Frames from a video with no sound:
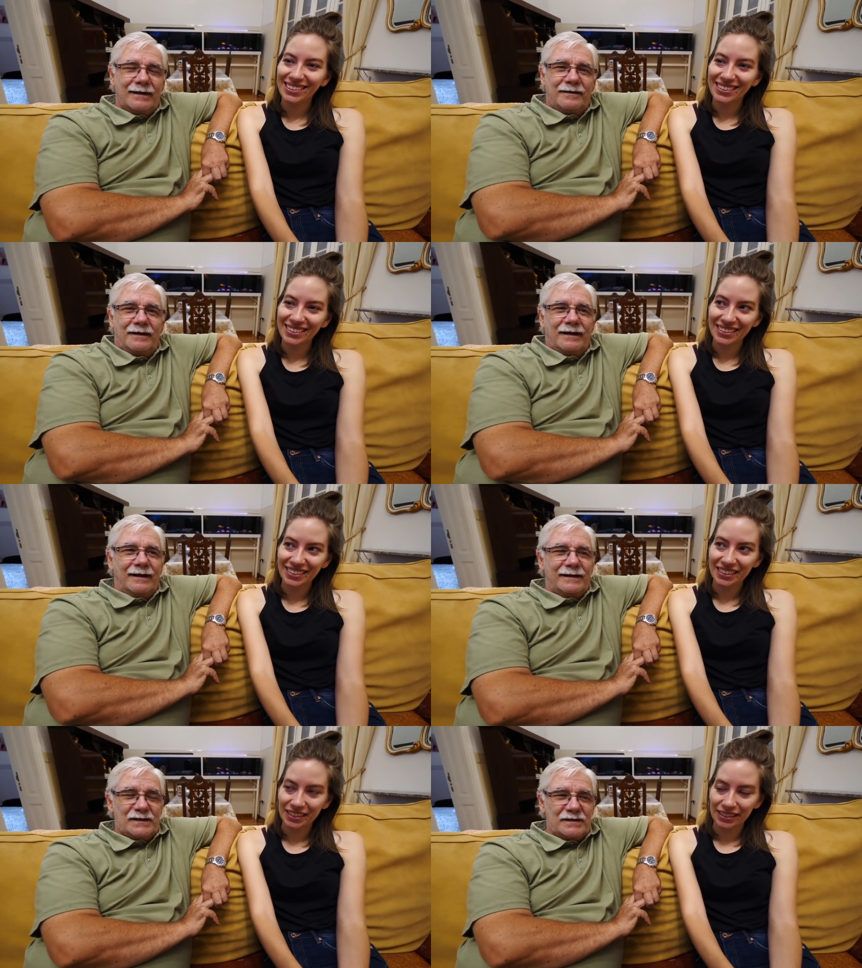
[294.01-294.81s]
Speaker 1: I think
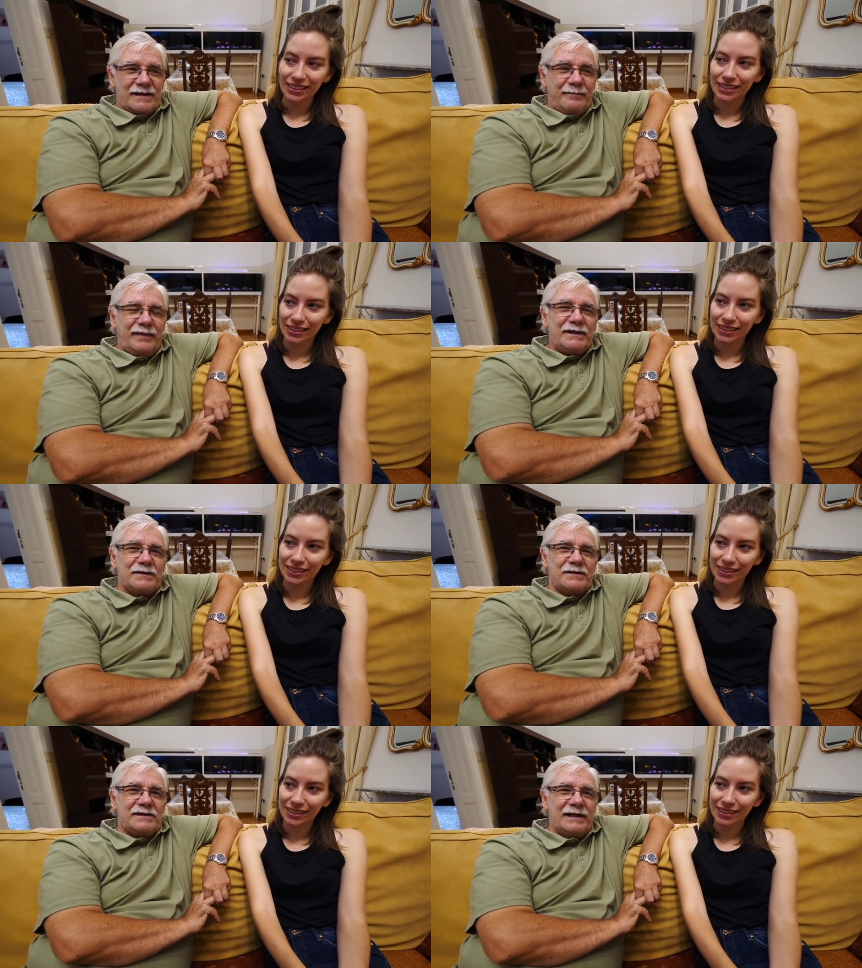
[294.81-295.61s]
I saw some
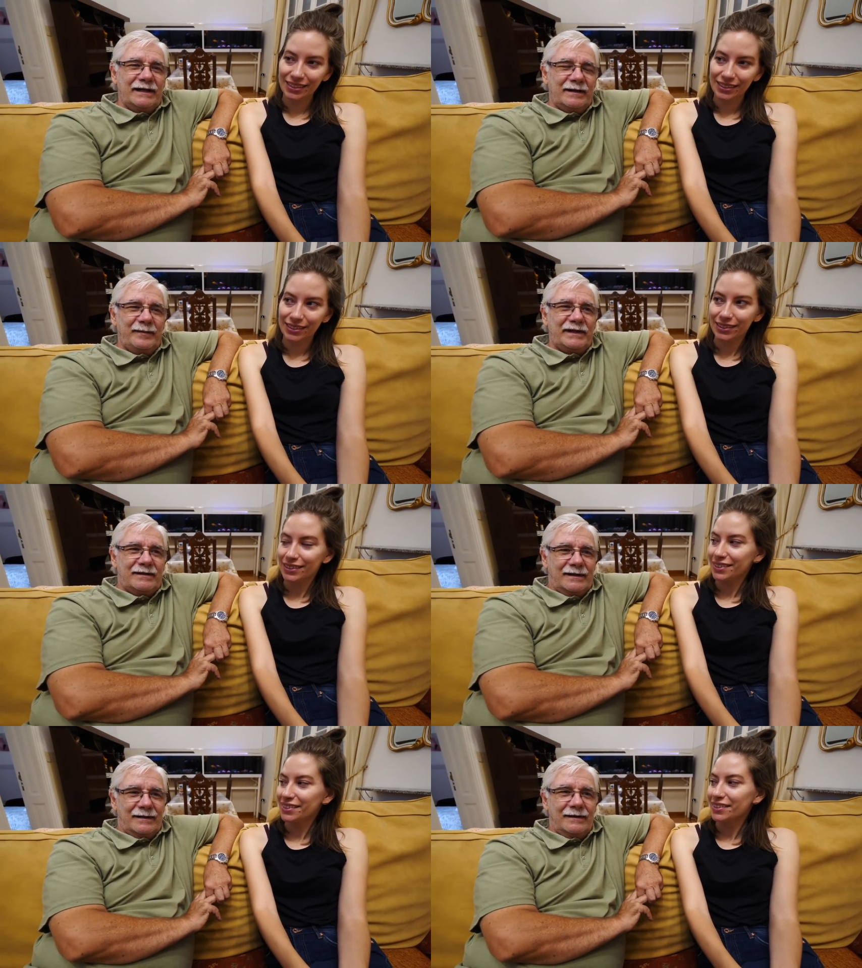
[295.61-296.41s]
pictures. It's a little
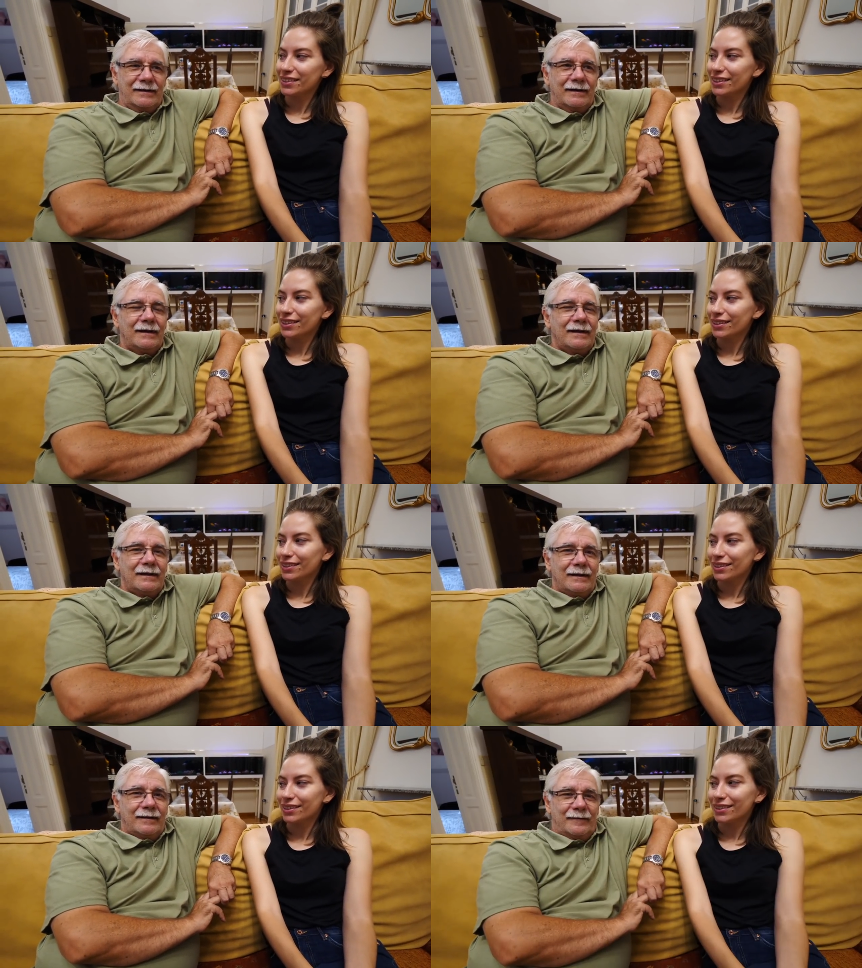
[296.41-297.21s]
bit uh,
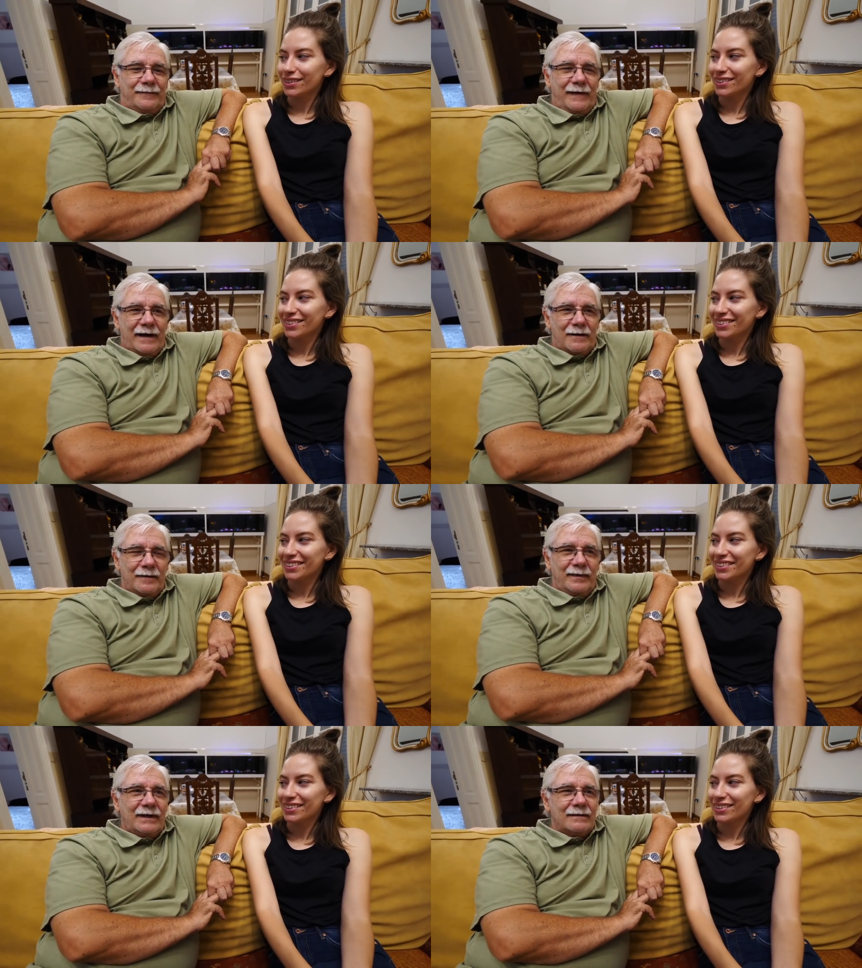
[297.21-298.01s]

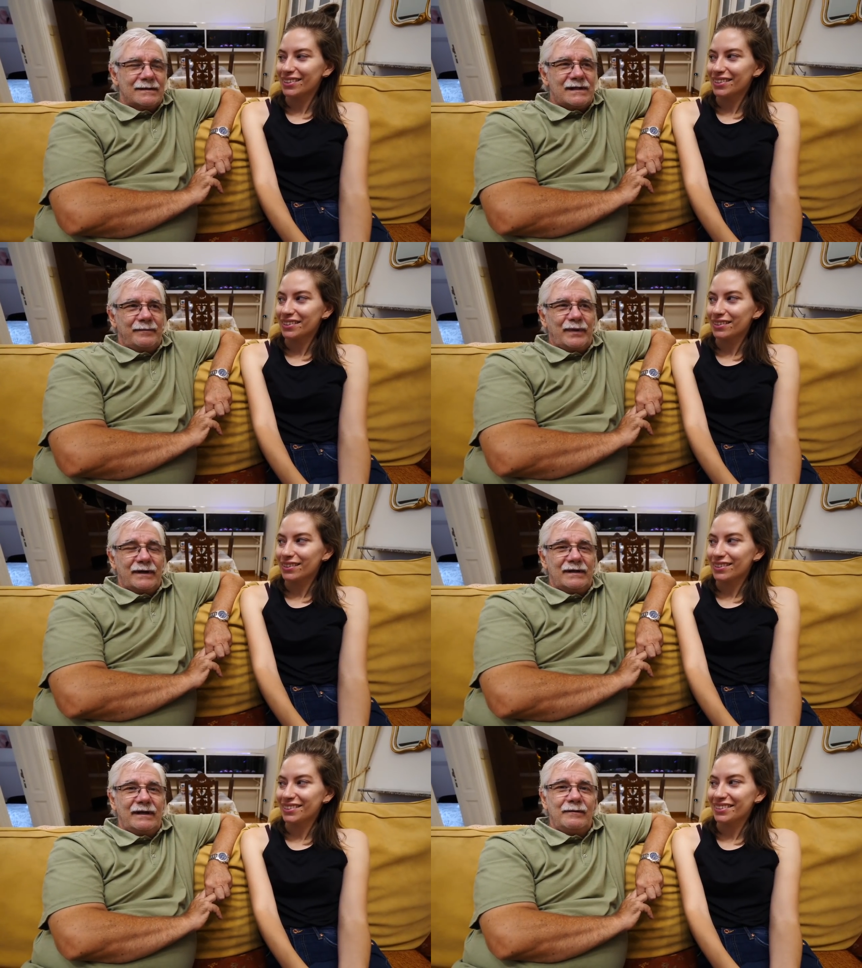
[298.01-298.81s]
fatter because
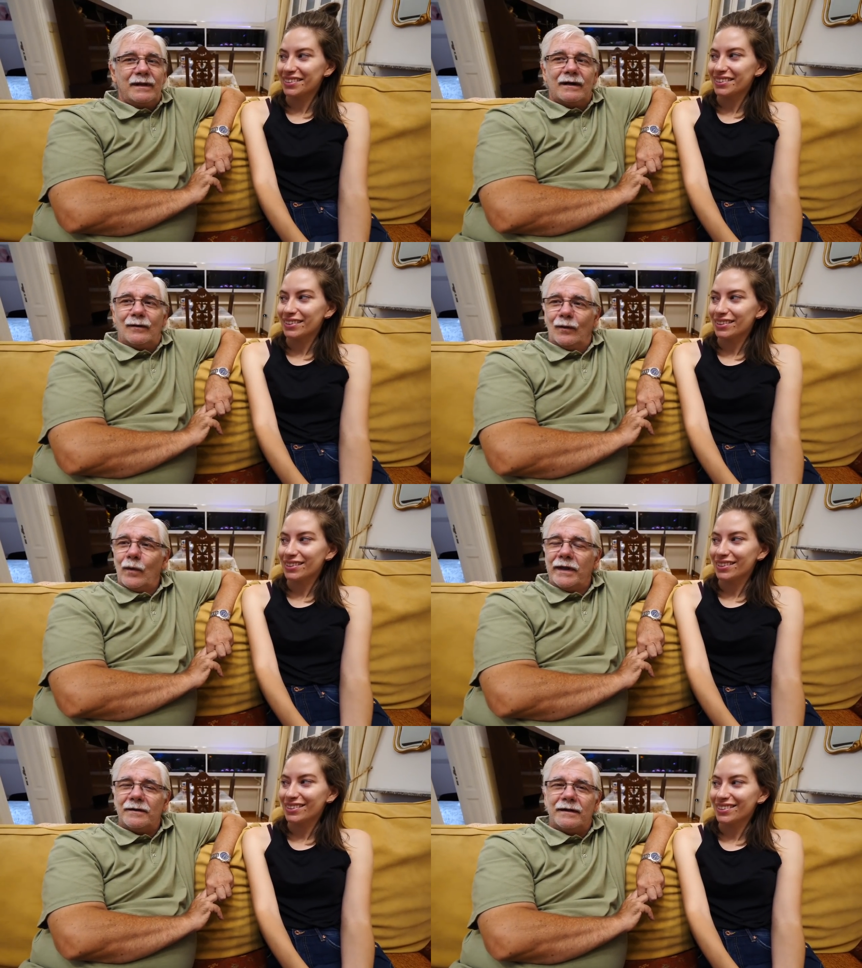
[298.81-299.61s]
apparently with the cold
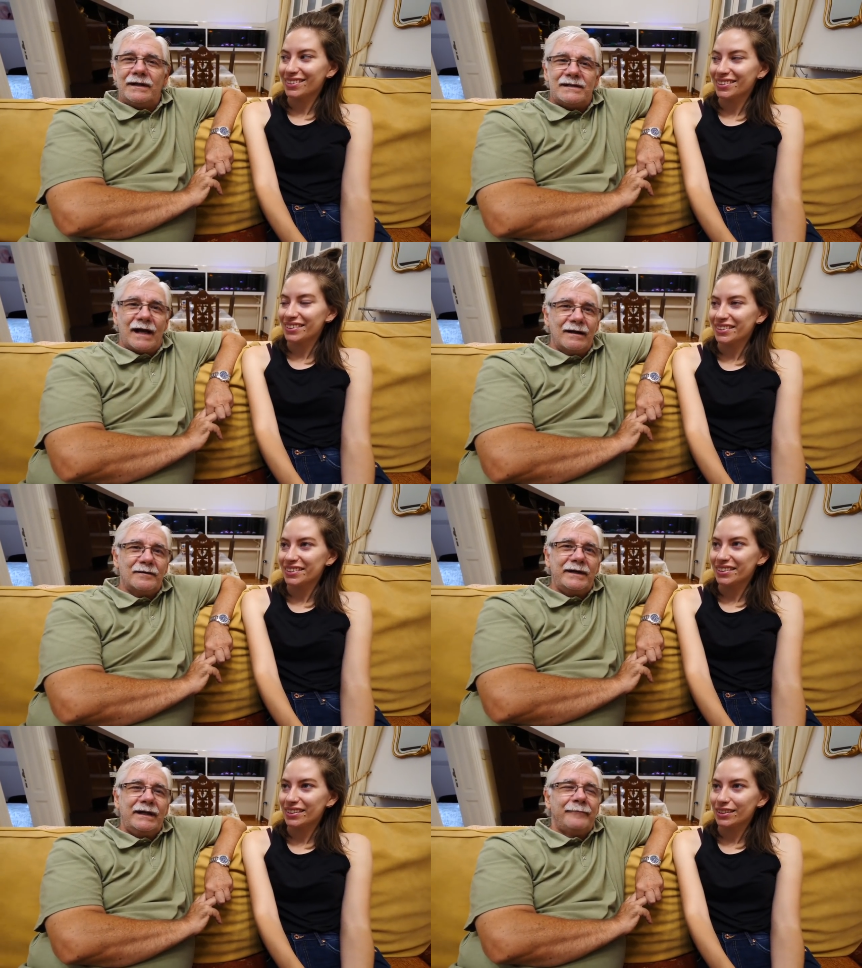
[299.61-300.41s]
weather he's
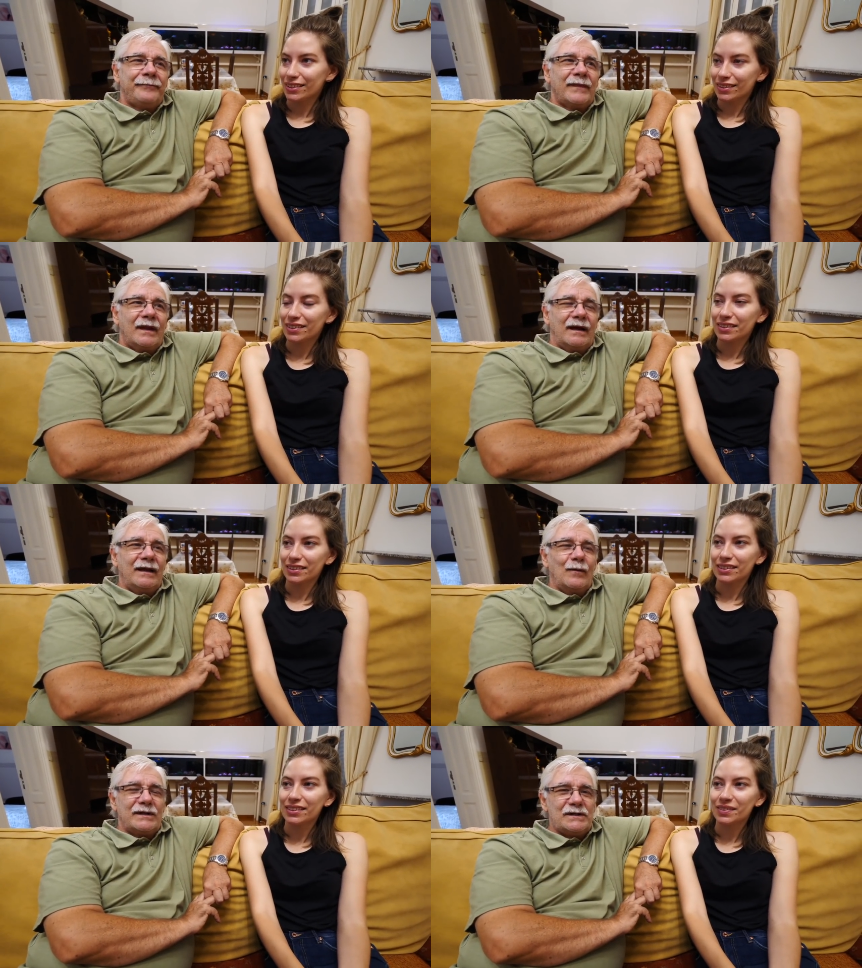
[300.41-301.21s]
hungry and
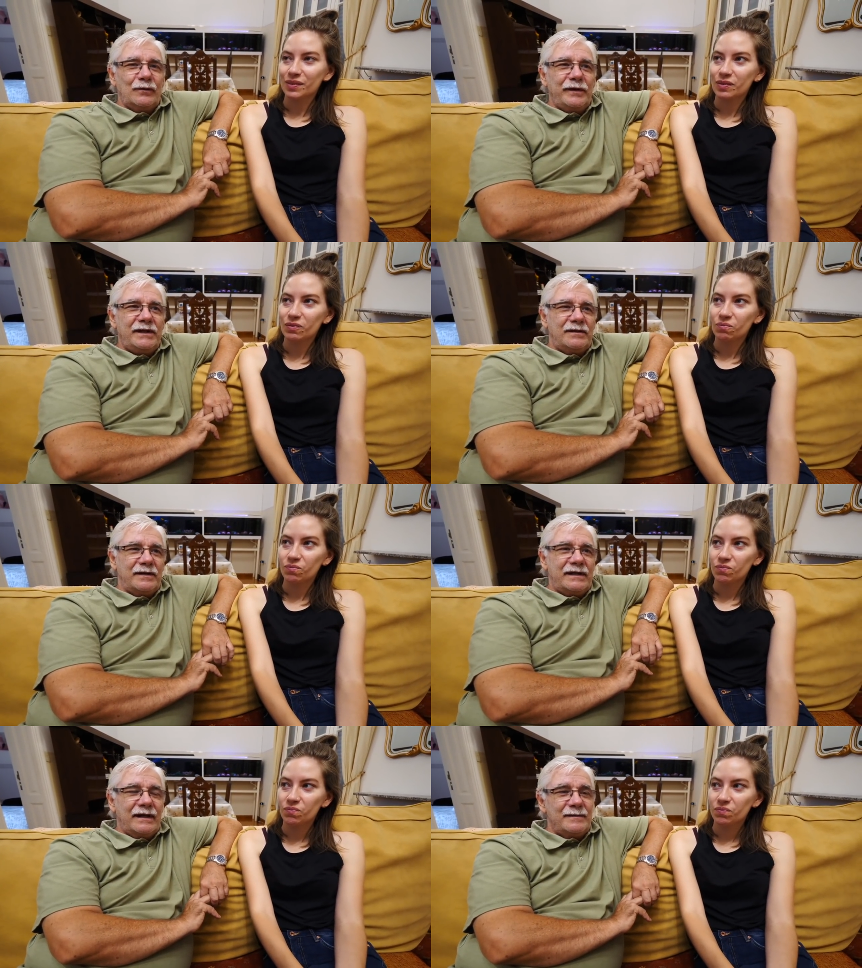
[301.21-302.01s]
he wants to eat
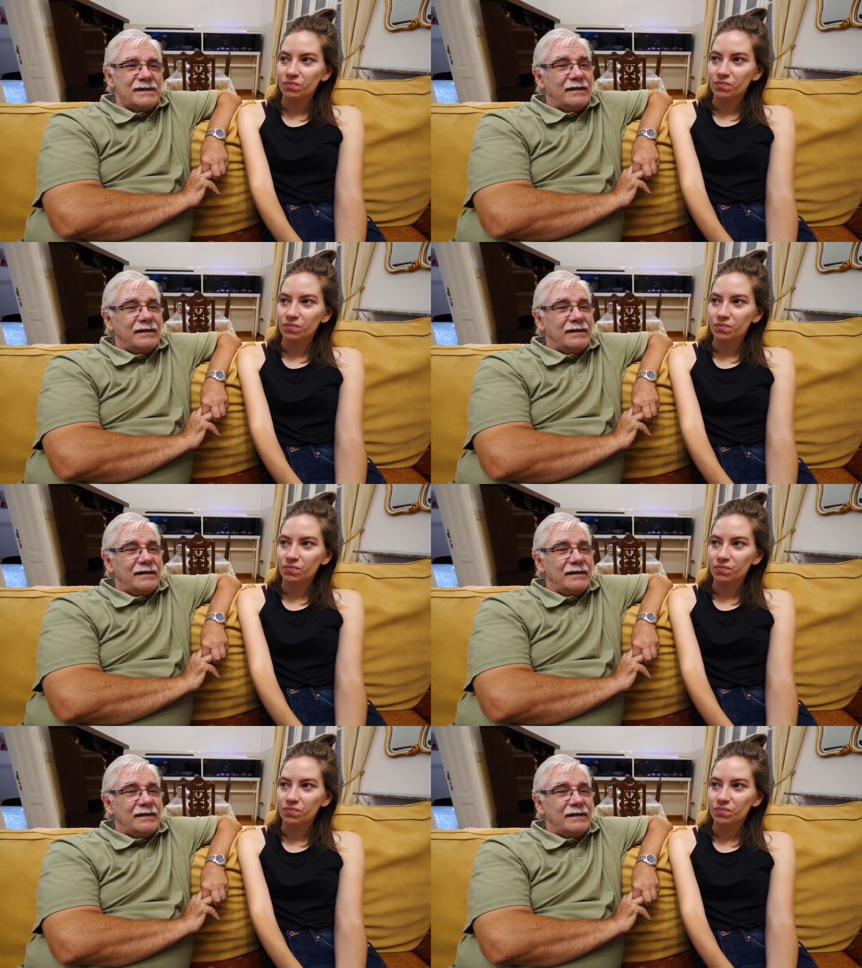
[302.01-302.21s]
three times